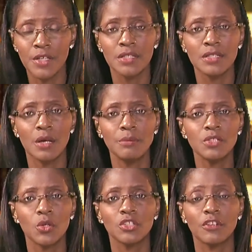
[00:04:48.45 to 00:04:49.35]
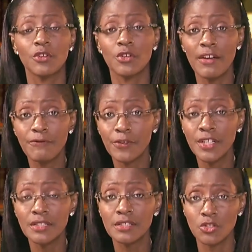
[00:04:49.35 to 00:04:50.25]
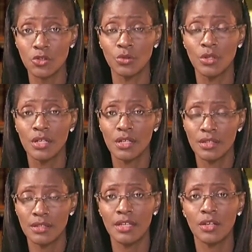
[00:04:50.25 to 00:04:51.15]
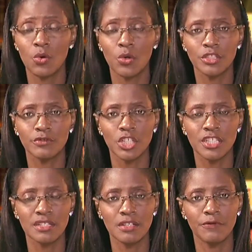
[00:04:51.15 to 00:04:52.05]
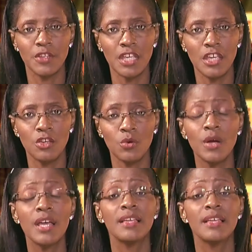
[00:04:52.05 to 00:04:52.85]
some sort of reference to the Court of Justice of the EU,